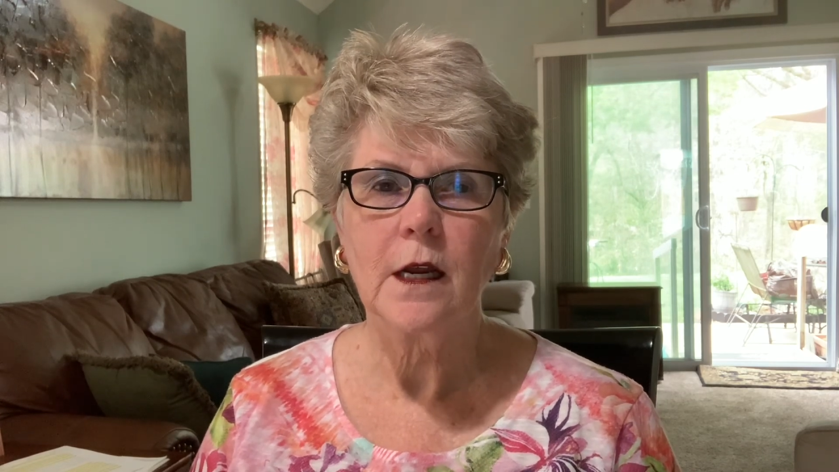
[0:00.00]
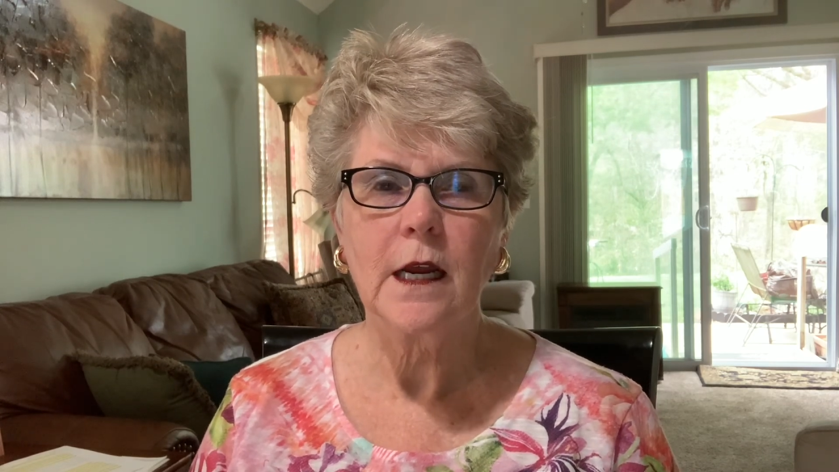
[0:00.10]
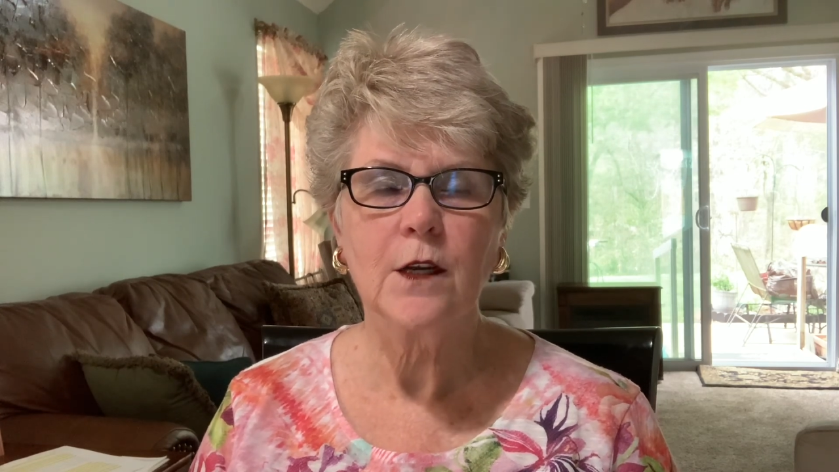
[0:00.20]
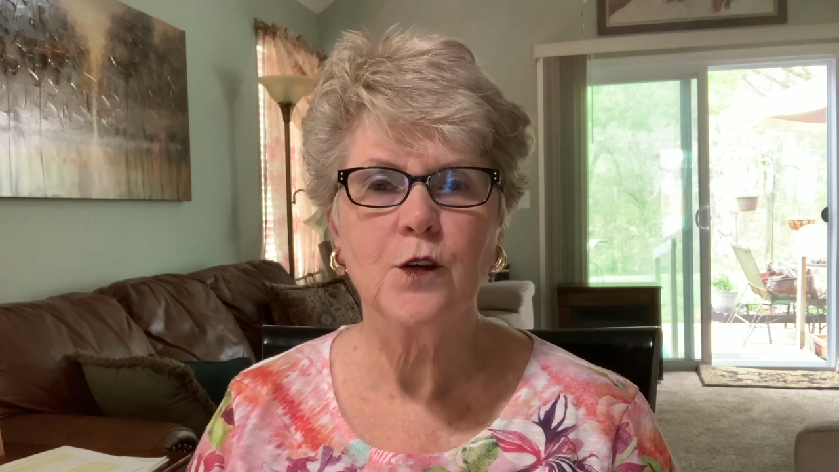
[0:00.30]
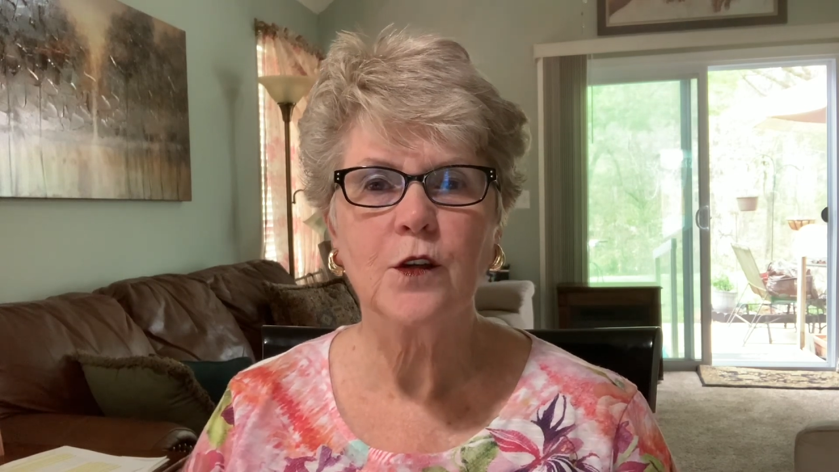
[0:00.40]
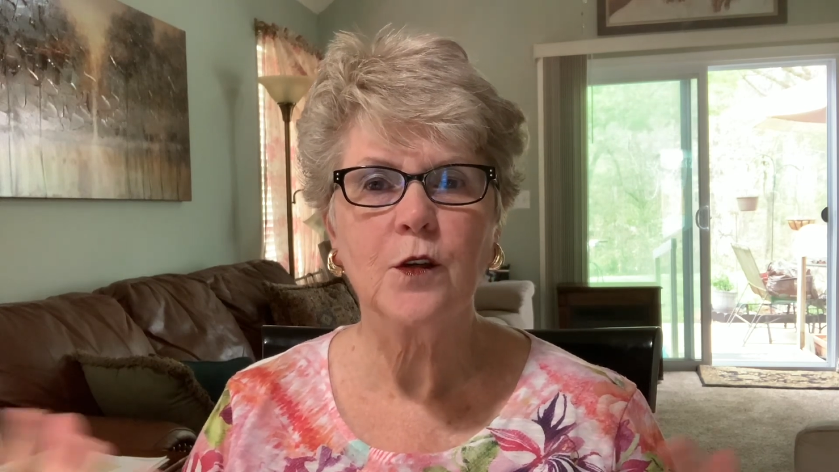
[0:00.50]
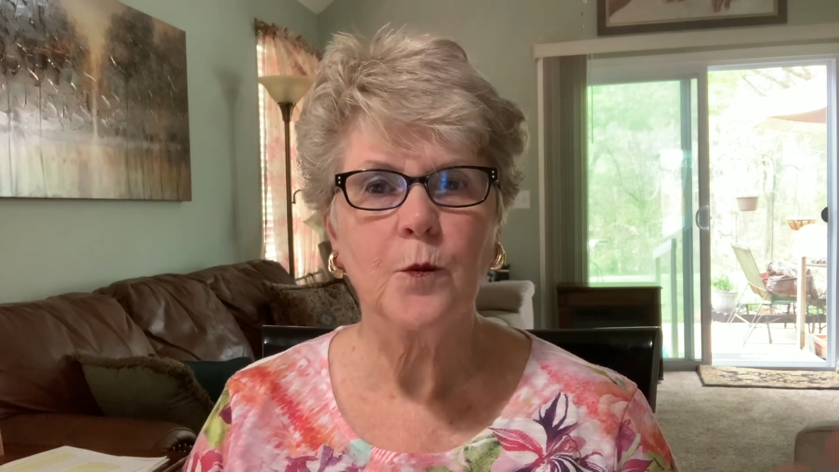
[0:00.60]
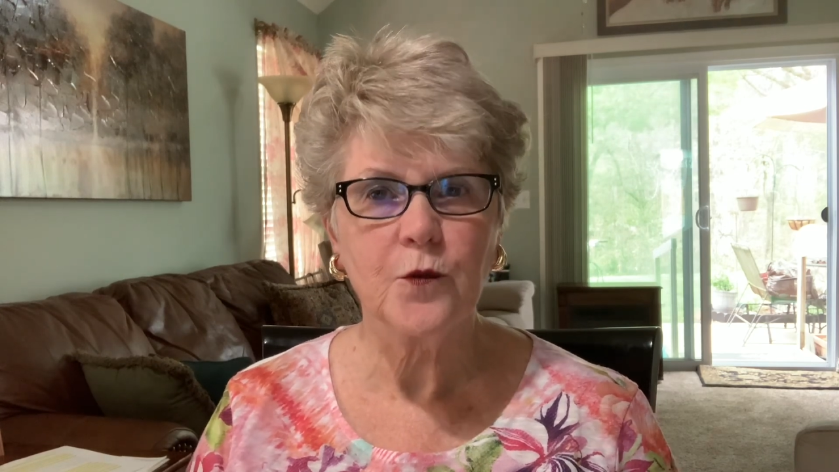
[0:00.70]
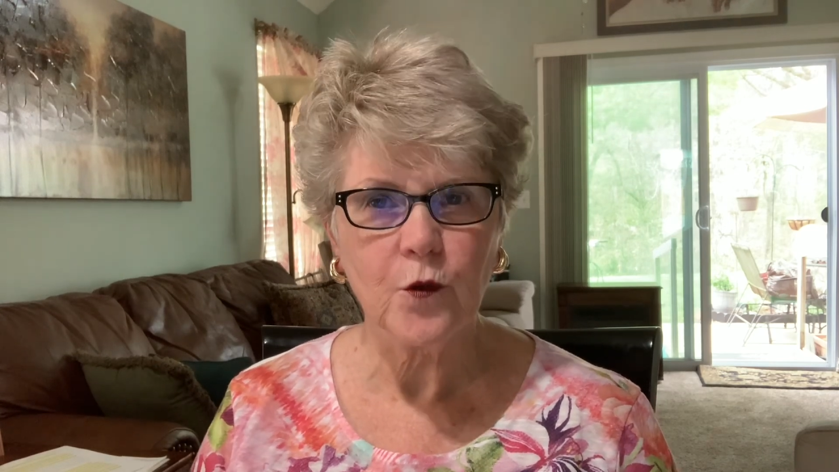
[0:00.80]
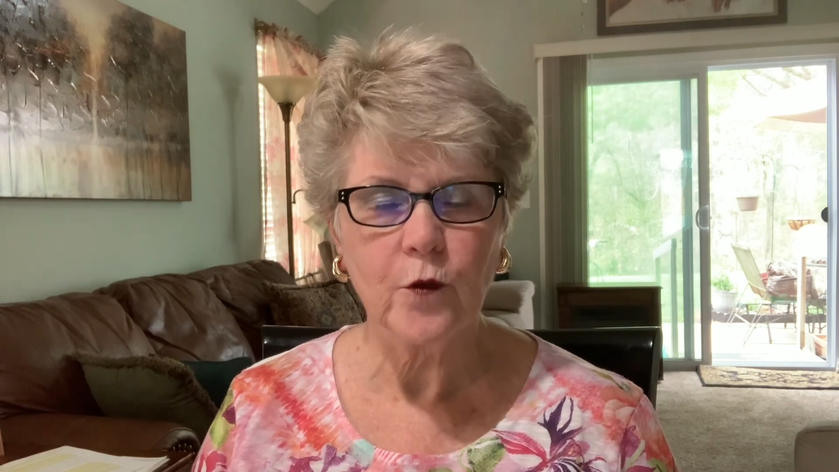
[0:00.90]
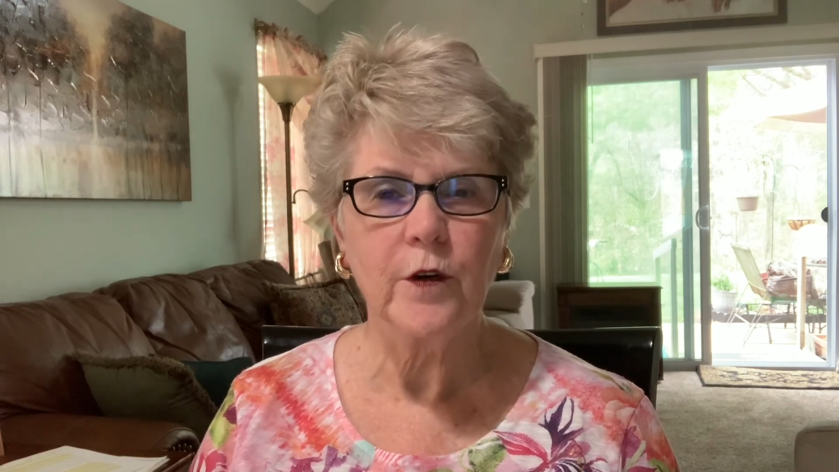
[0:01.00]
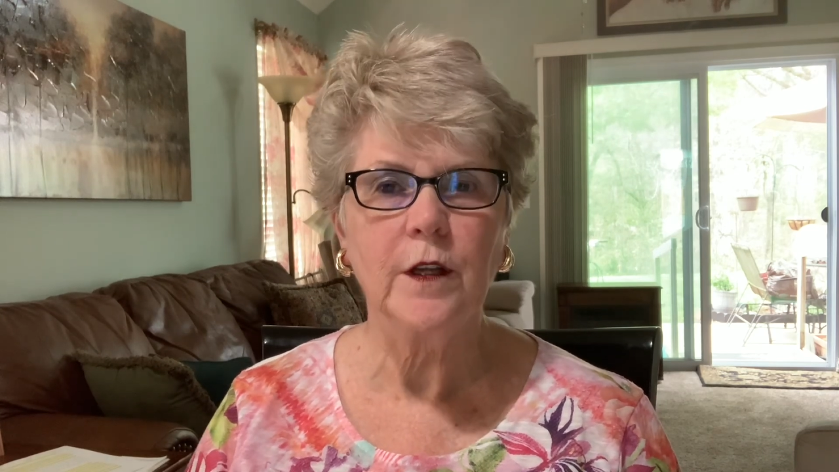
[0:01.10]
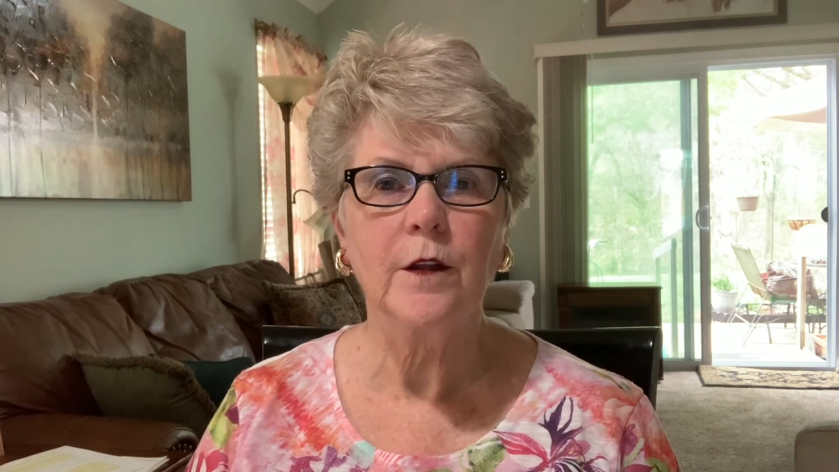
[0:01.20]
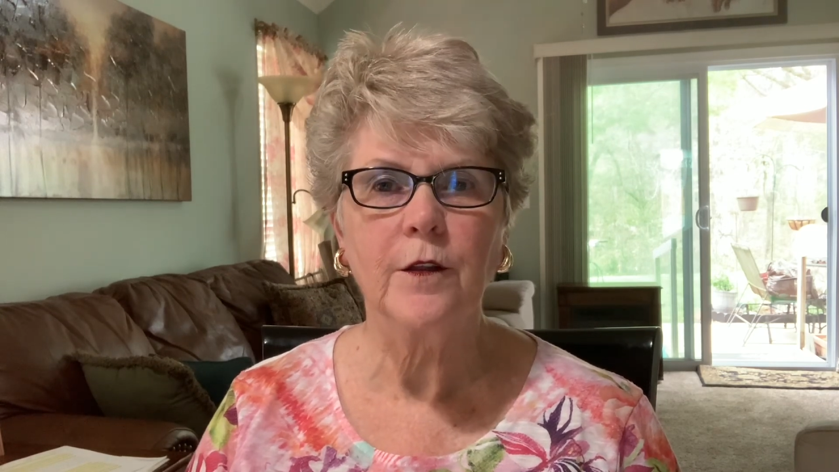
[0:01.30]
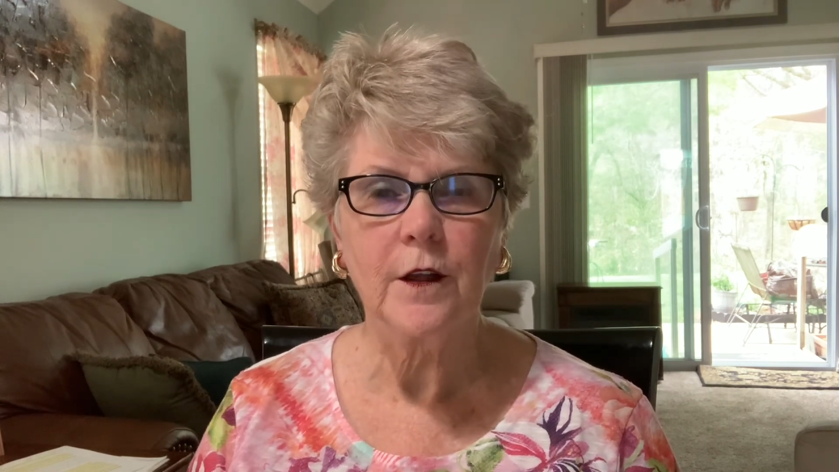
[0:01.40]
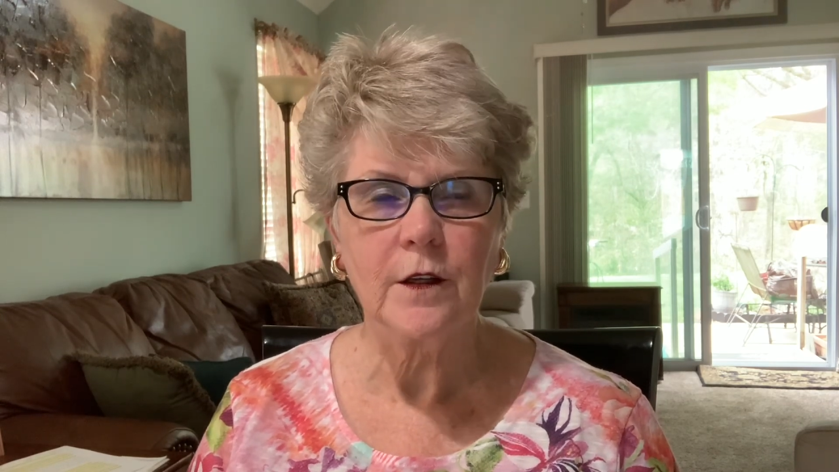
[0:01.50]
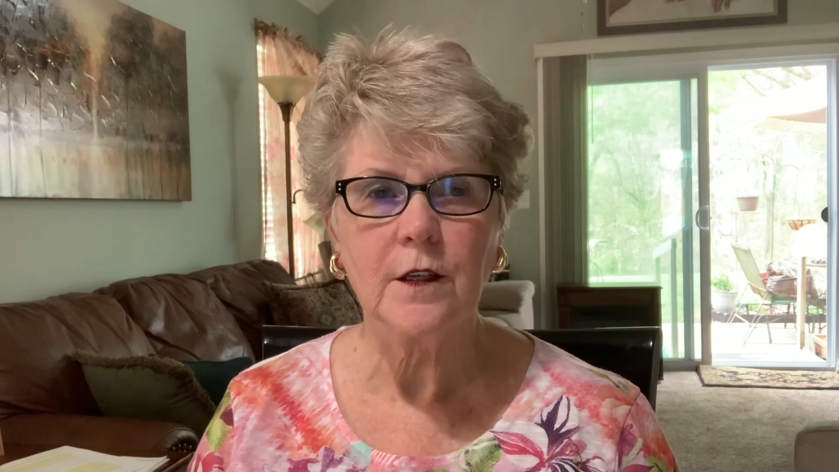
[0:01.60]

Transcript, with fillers: and just observing the things